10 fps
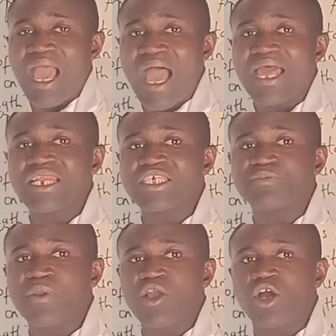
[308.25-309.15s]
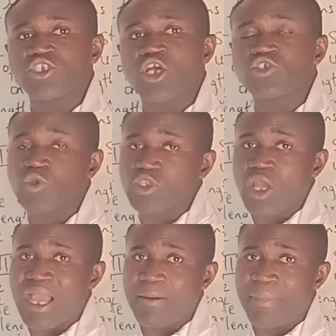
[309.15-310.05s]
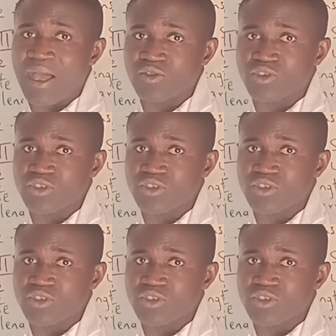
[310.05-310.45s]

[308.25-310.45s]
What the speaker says: And these precautions we talk about,